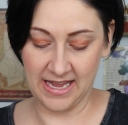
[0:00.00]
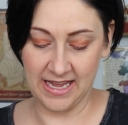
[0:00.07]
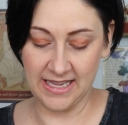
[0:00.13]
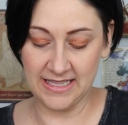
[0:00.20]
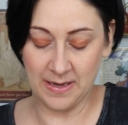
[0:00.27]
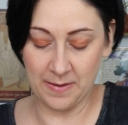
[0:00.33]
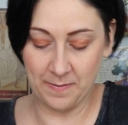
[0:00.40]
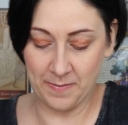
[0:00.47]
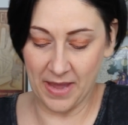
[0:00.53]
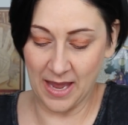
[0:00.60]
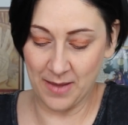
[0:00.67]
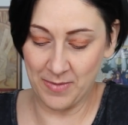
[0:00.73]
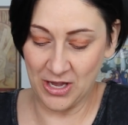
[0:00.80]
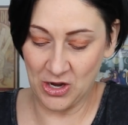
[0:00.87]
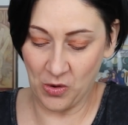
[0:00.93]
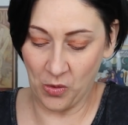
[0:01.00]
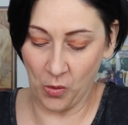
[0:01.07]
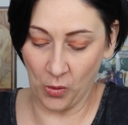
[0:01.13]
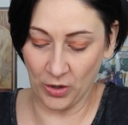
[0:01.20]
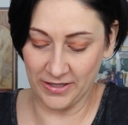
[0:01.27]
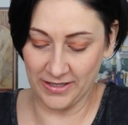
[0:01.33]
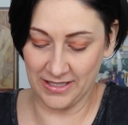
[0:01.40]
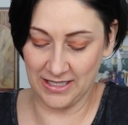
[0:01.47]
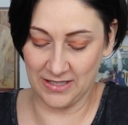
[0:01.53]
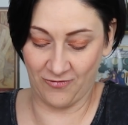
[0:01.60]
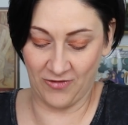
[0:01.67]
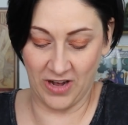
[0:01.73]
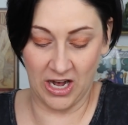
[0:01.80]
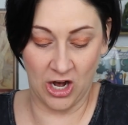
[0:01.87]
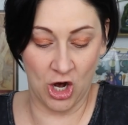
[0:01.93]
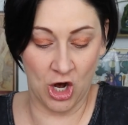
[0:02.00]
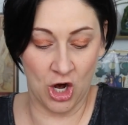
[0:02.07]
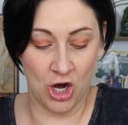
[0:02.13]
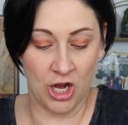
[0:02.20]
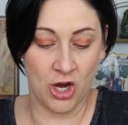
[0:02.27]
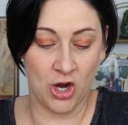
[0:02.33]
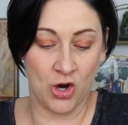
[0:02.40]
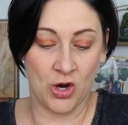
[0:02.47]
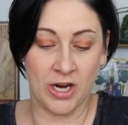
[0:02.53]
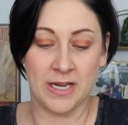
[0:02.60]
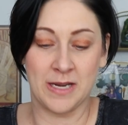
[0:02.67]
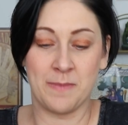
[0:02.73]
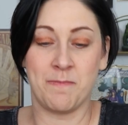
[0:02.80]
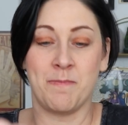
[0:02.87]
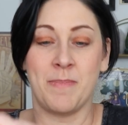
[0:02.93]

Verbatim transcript: It's a baby quartz sphere. Look at the